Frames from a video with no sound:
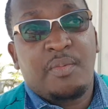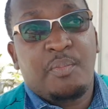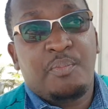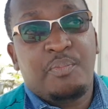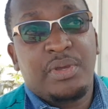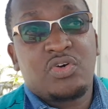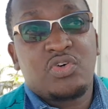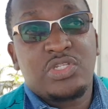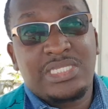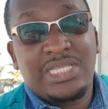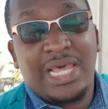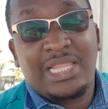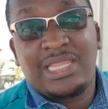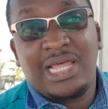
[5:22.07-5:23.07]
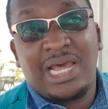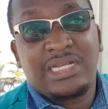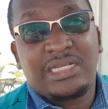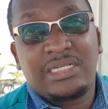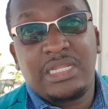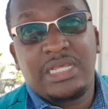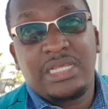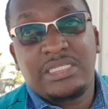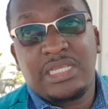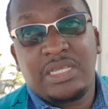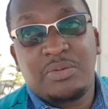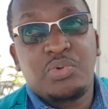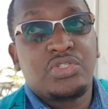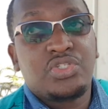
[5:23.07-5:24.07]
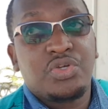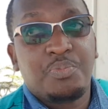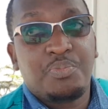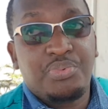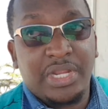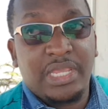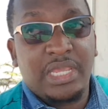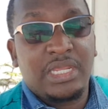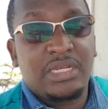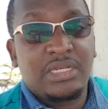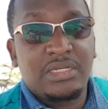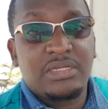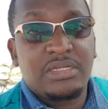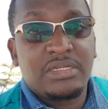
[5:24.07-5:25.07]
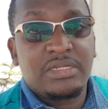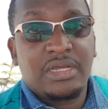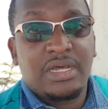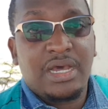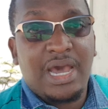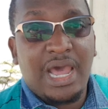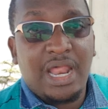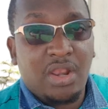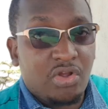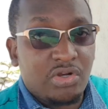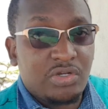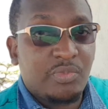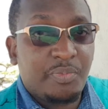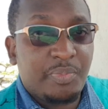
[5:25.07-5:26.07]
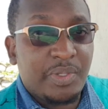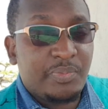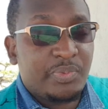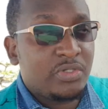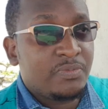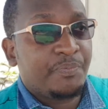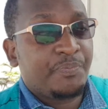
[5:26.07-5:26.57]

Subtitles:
because then that is able to bring in a lot more people.